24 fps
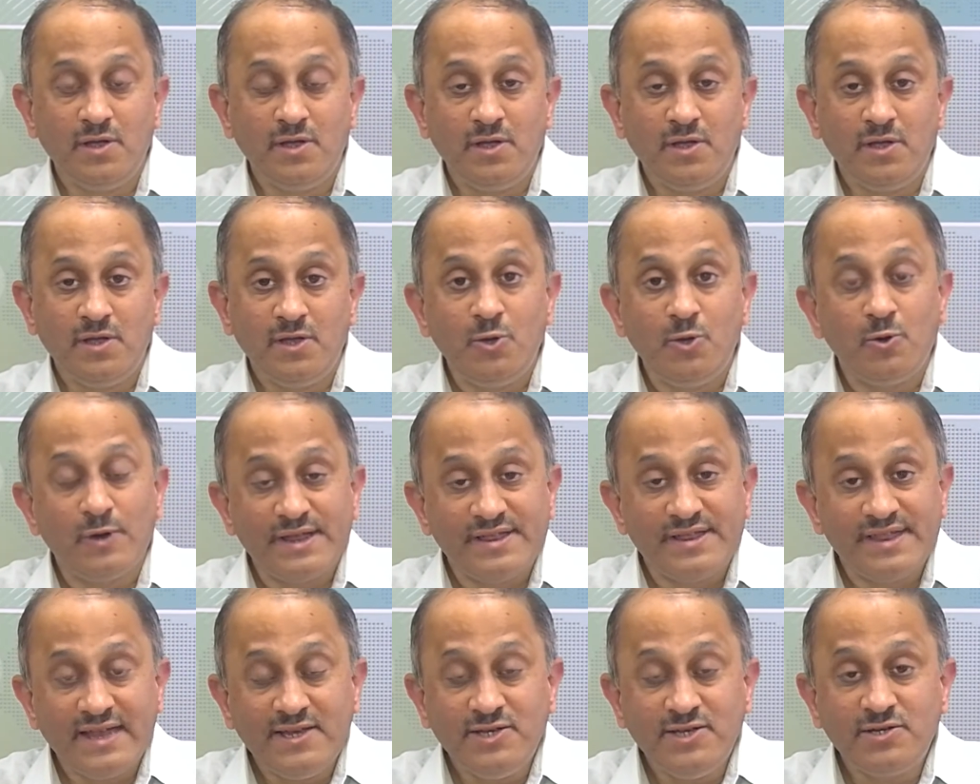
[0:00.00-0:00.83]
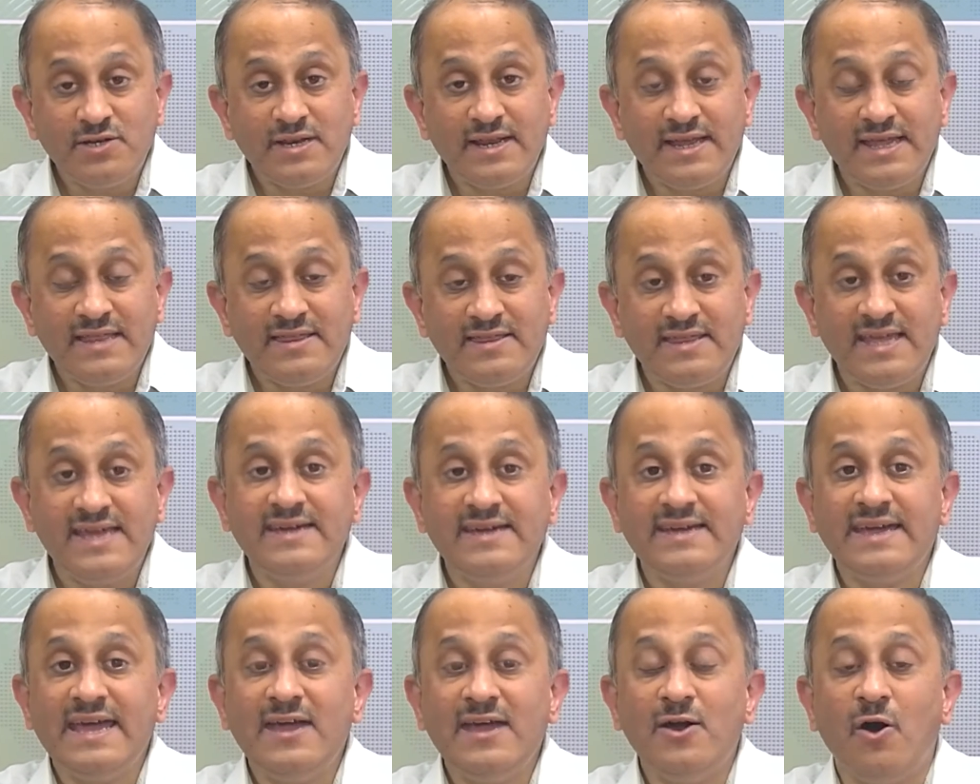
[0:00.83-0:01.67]
you are essentially
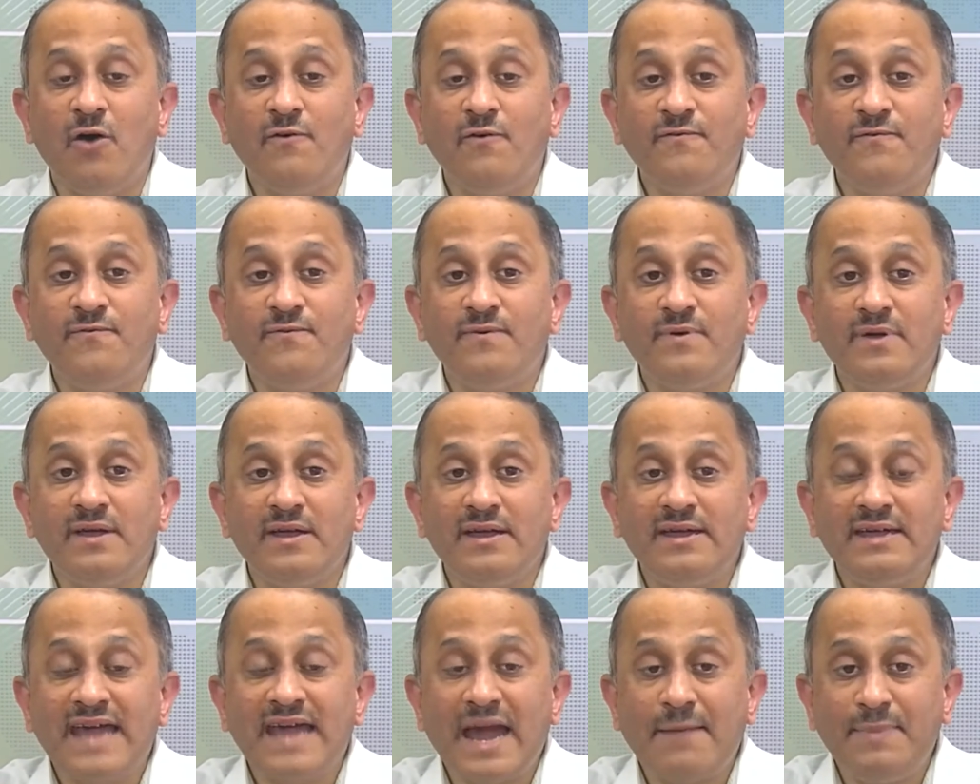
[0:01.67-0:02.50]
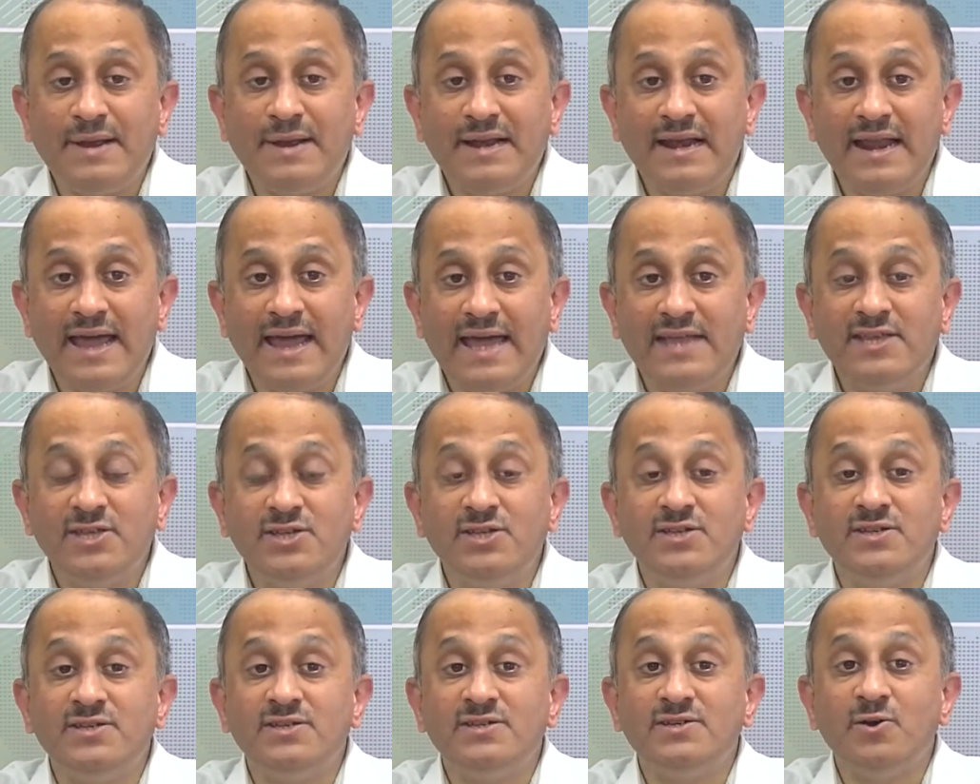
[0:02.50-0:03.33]
thinking of capital
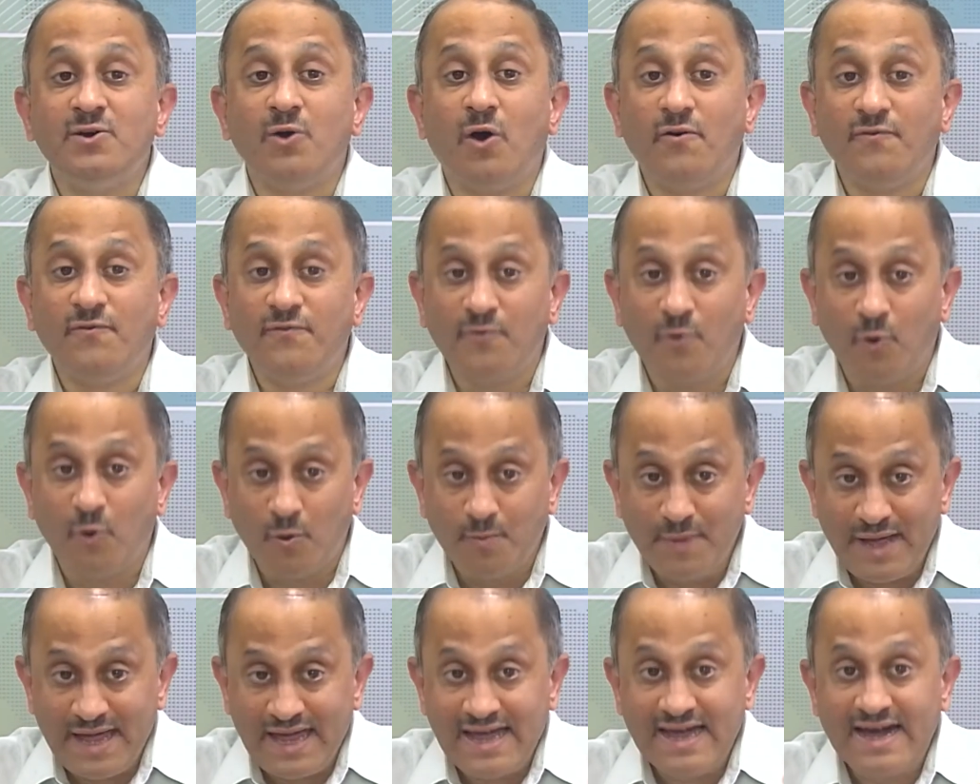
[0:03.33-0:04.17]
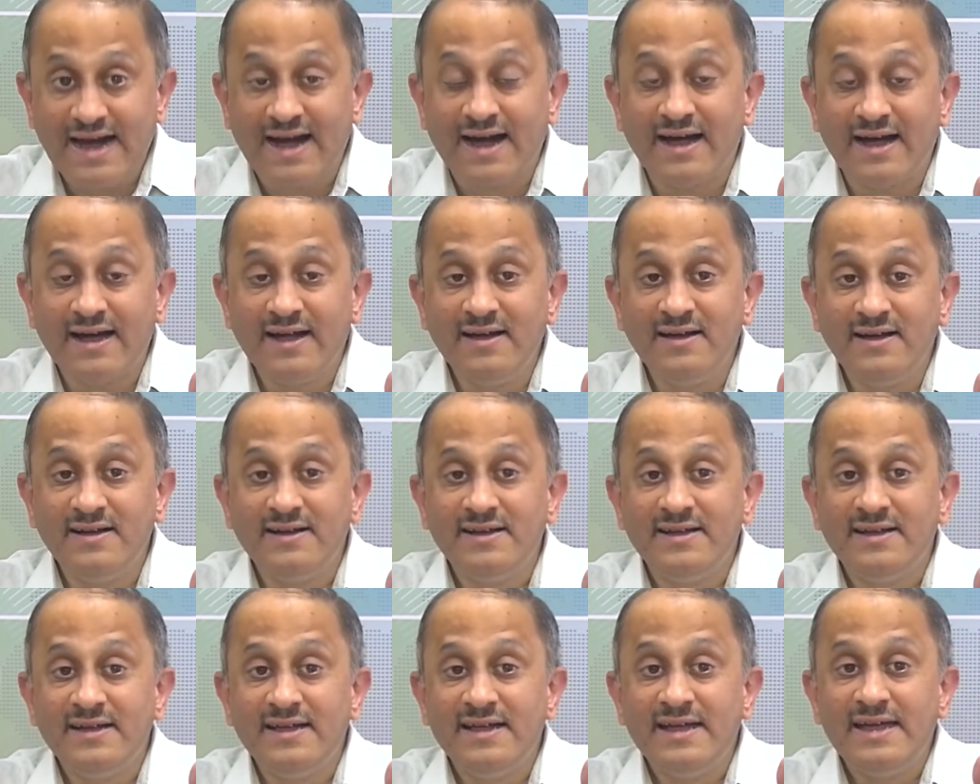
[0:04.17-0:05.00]
H of omega
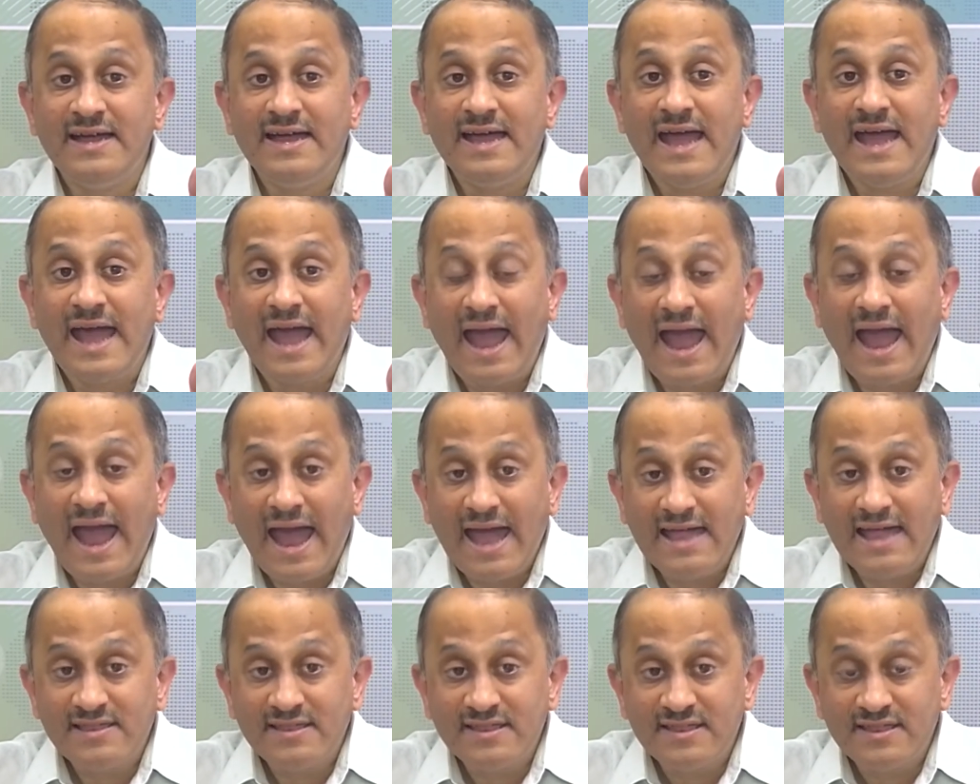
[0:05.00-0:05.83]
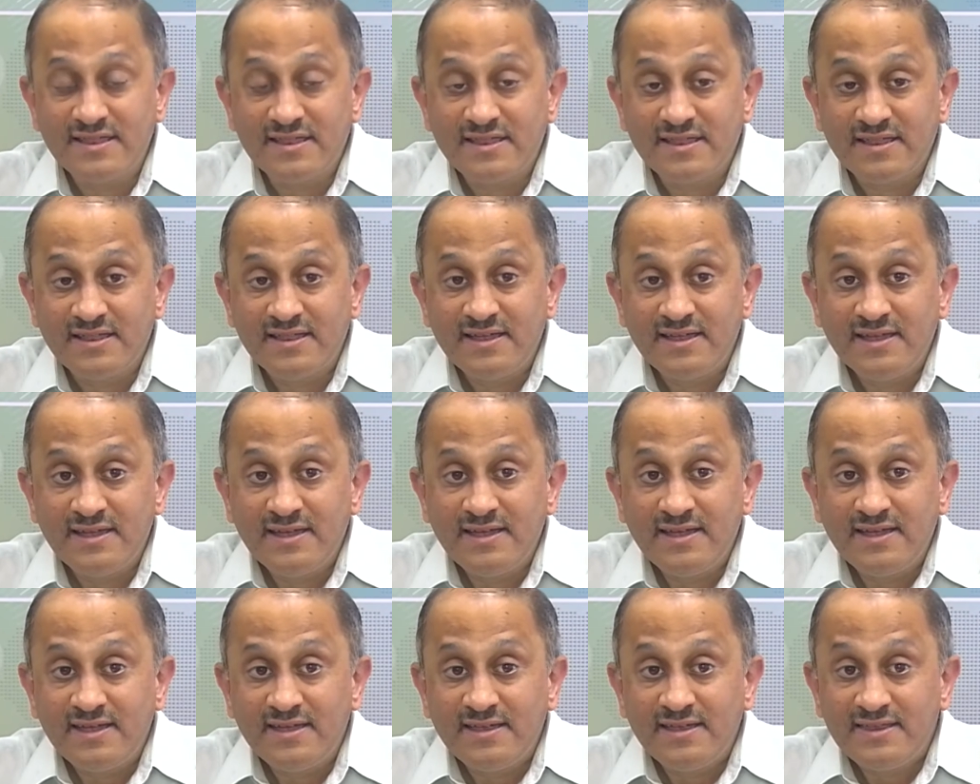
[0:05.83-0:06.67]
as
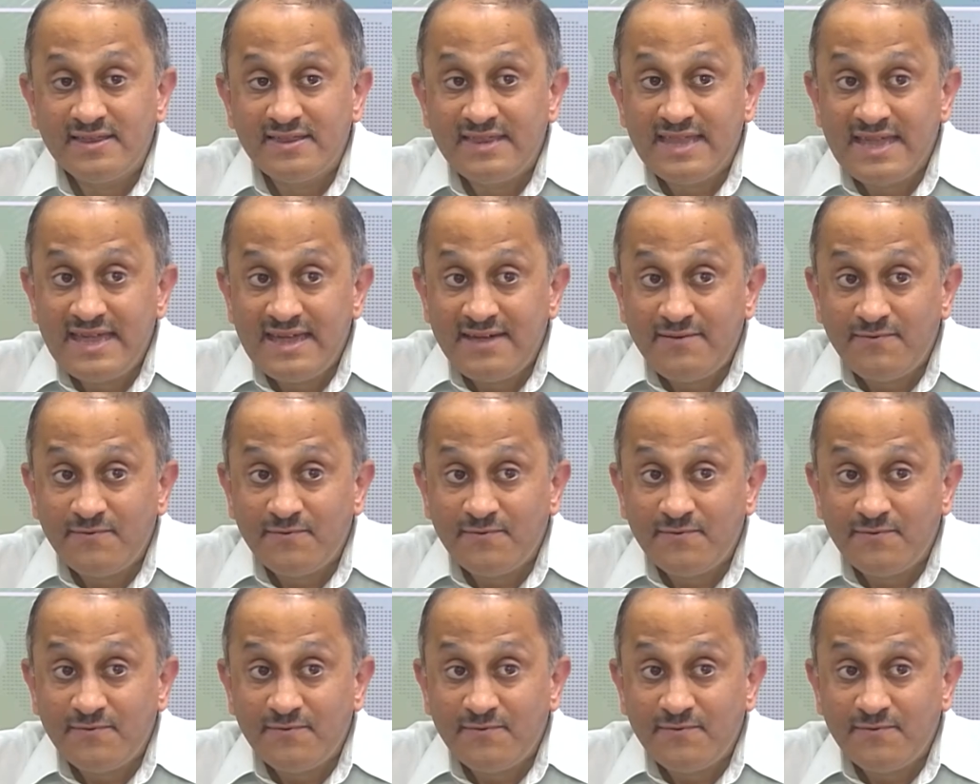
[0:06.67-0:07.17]
the